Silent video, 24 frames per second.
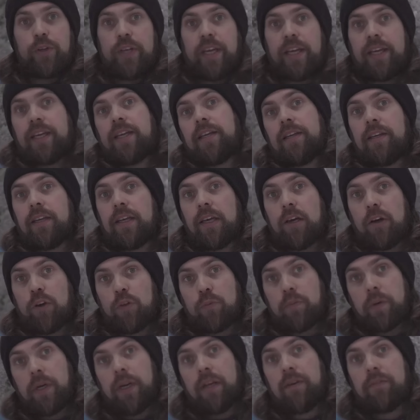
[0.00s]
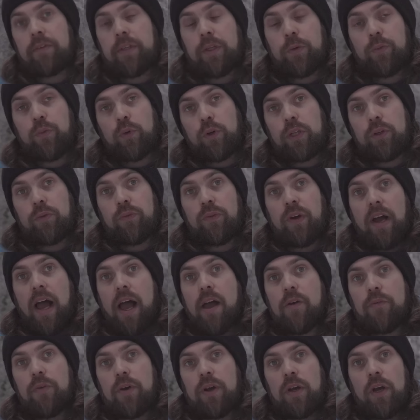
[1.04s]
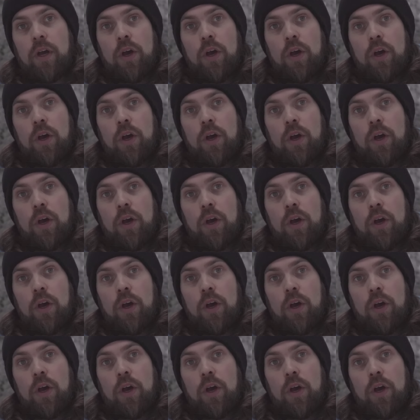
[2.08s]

taken the Osprey Levity 45